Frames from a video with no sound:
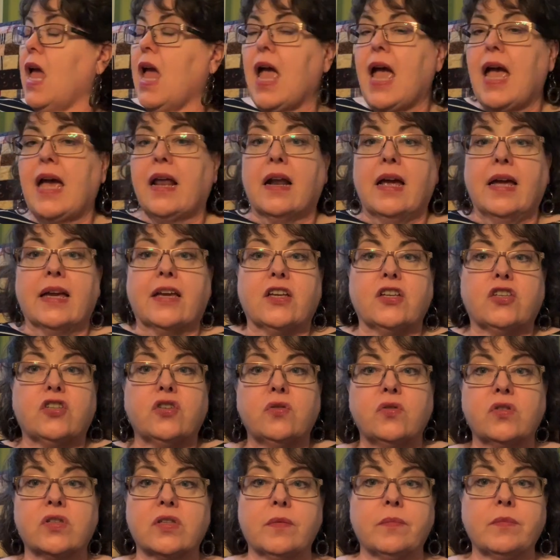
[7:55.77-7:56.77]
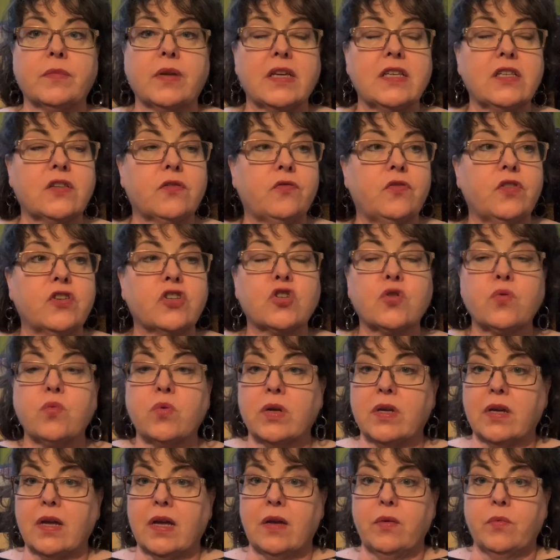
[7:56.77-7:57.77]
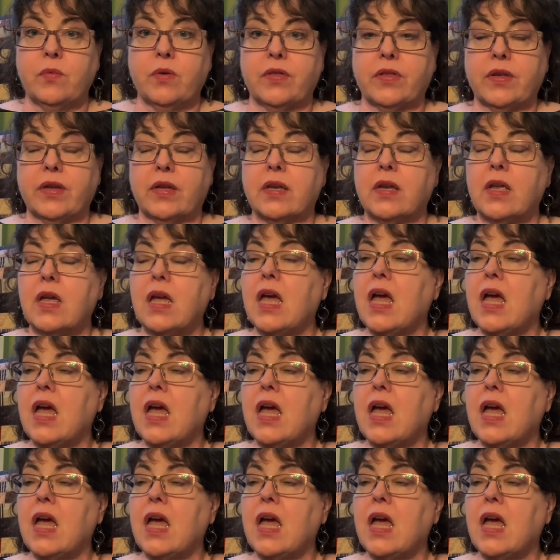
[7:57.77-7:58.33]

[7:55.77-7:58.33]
And I could do some nice fish one night with it.